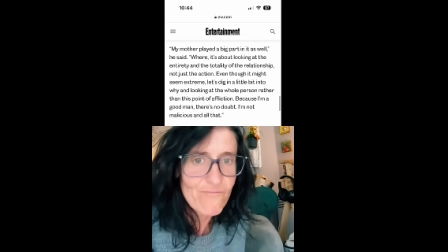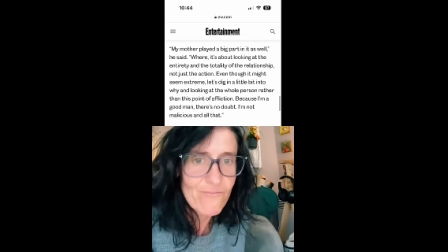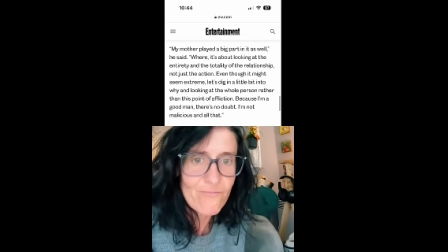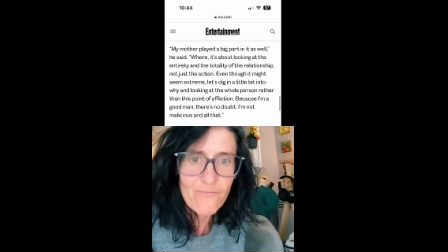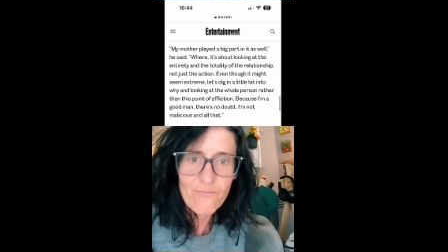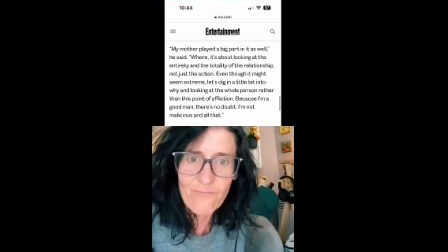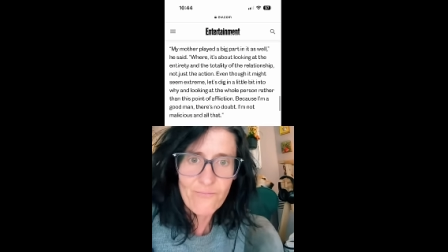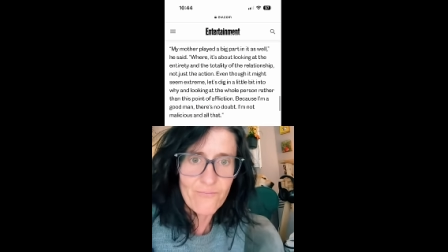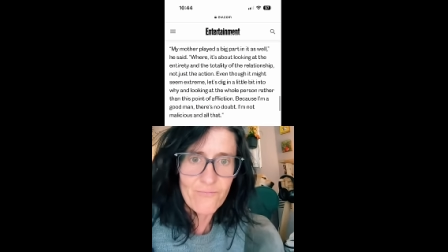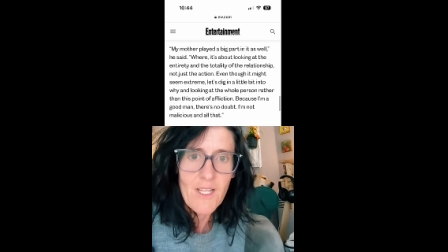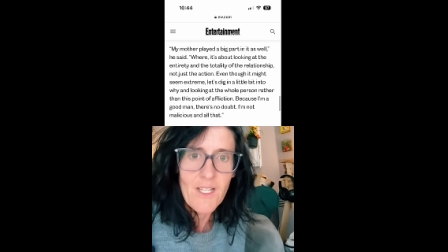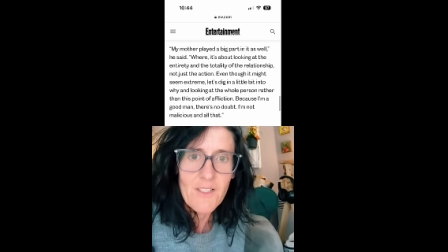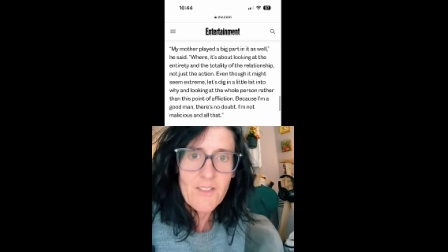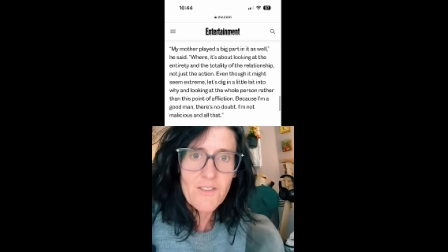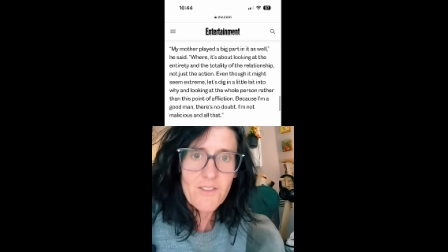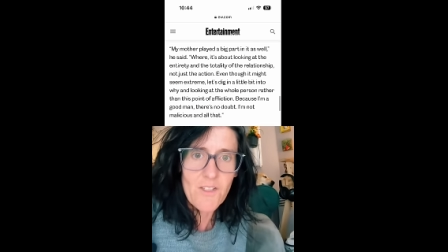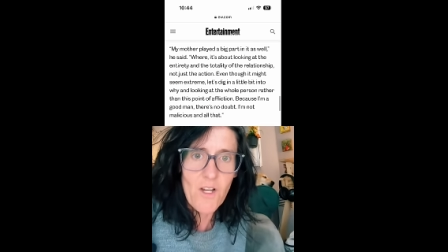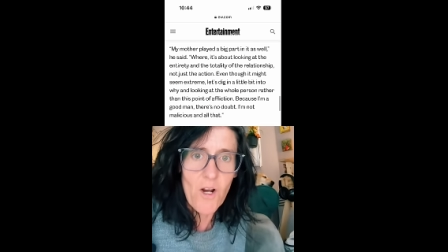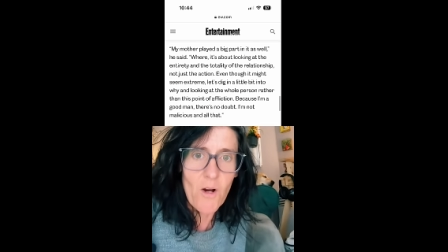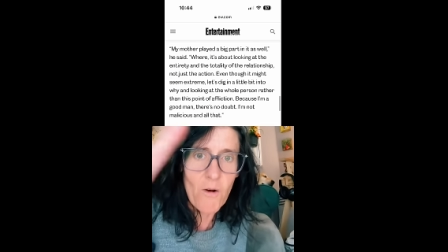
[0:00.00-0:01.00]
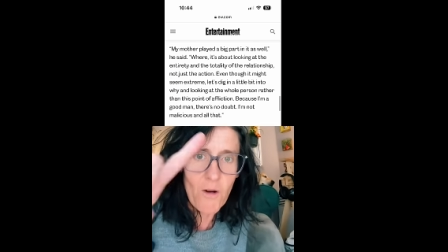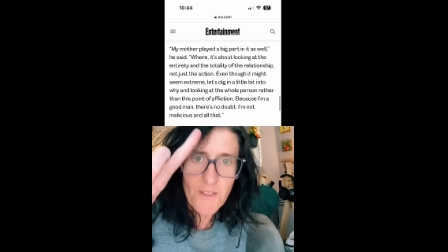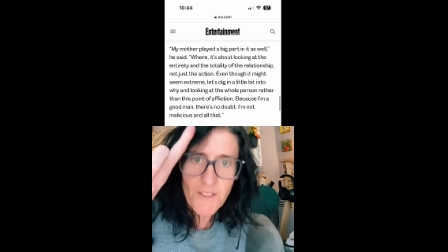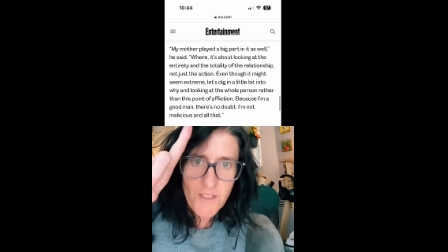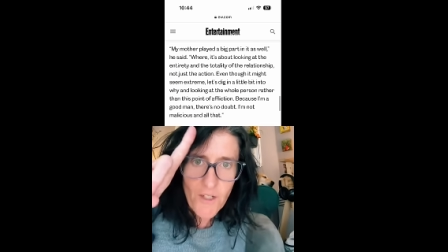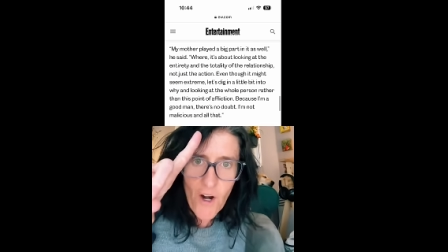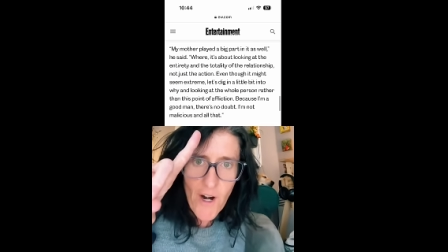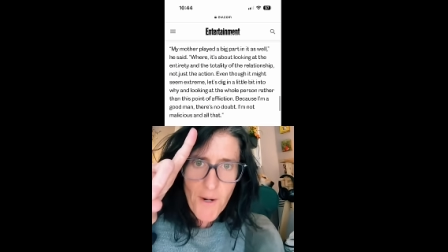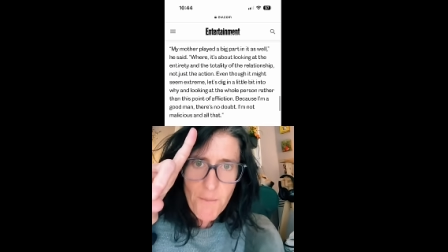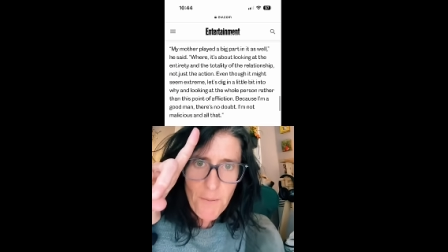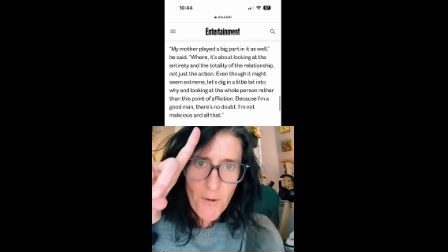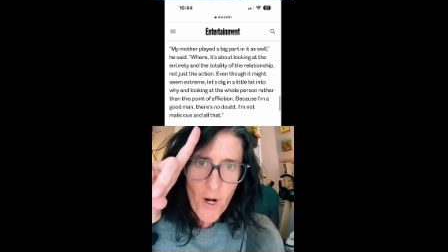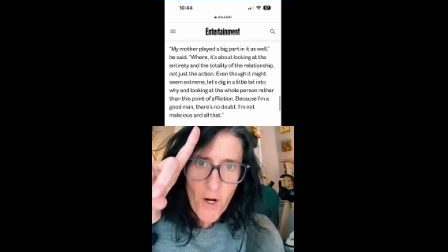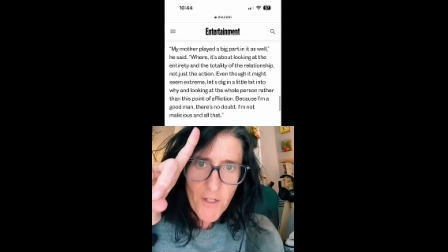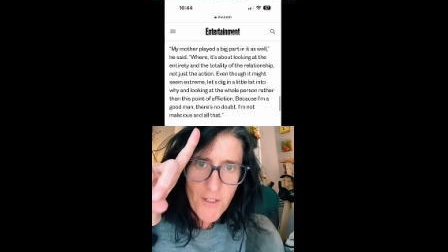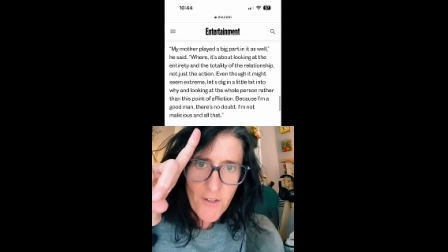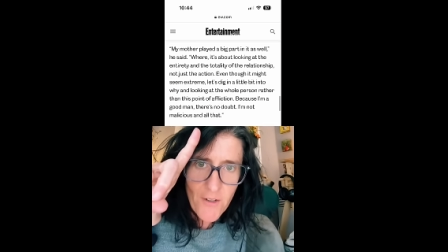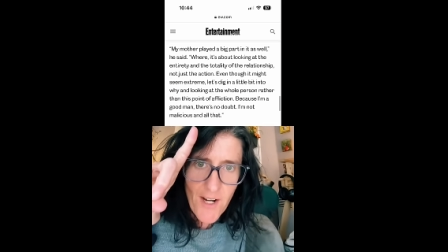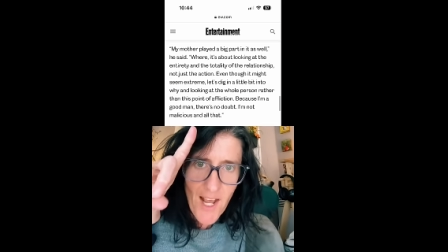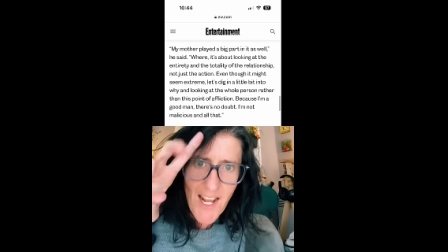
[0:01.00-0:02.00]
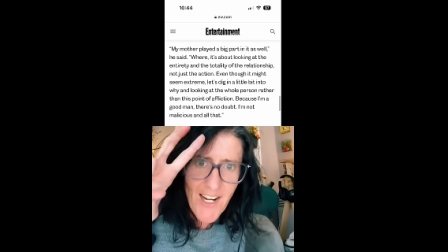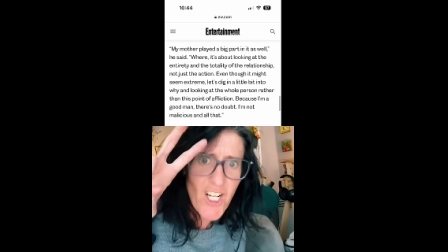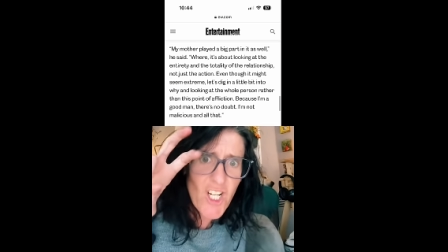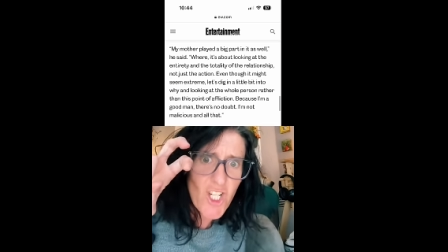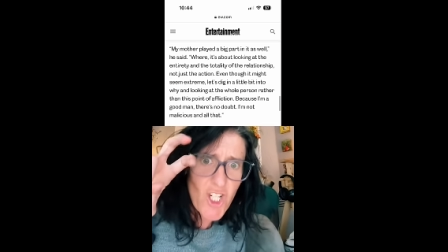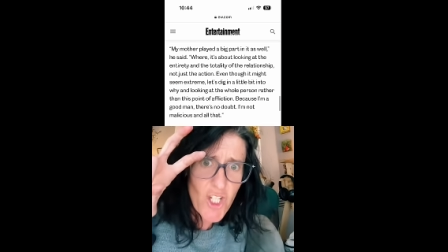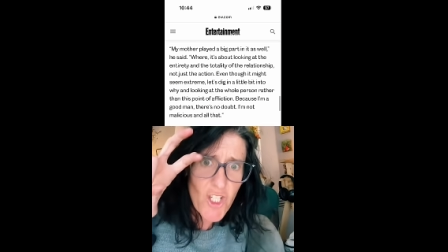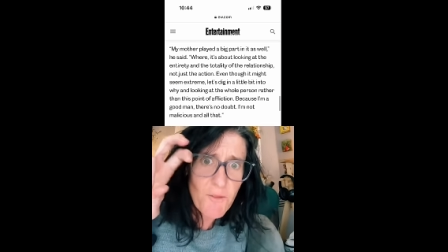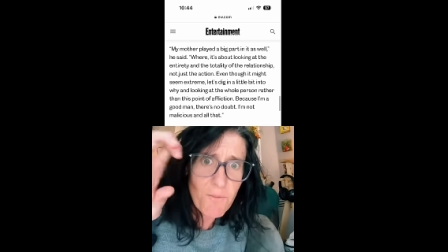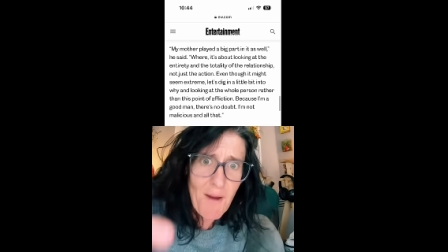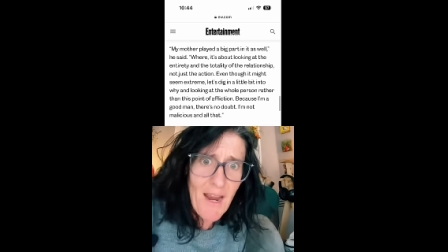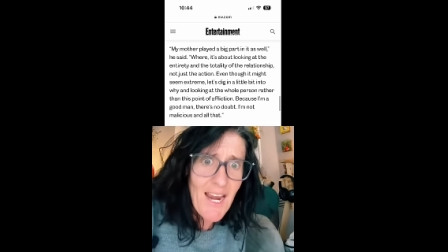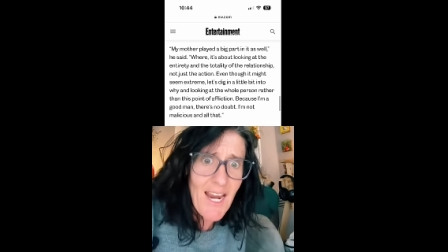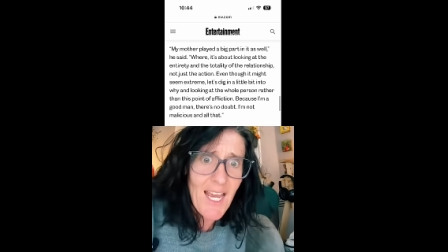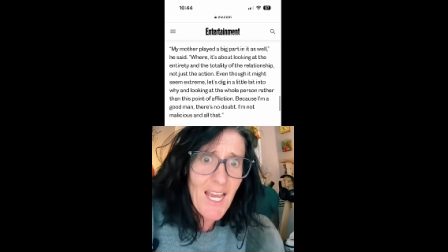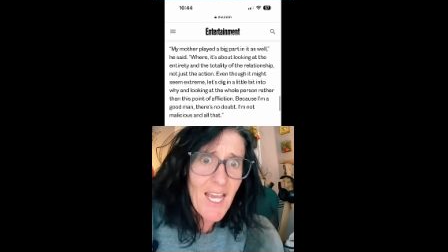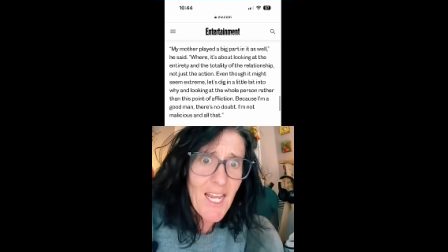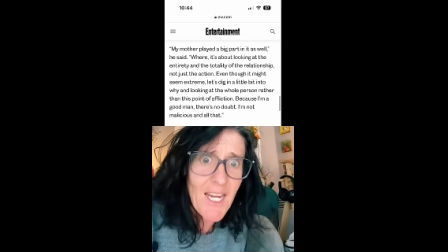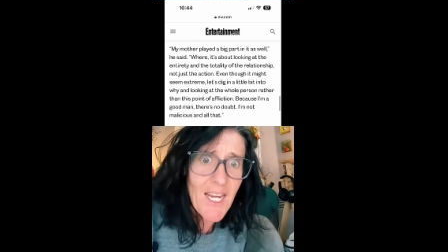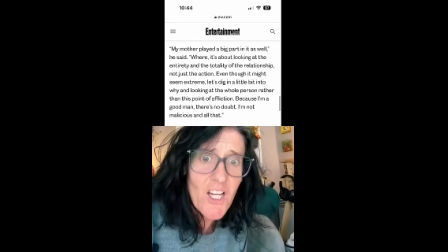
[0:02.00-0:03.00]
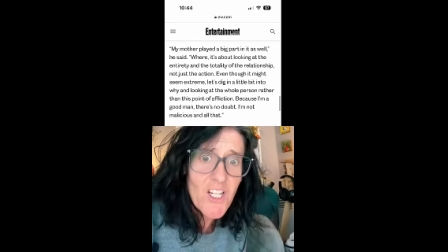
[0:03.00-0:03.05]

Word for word: Mm-mm. So, sorry, bro, you're not a good man.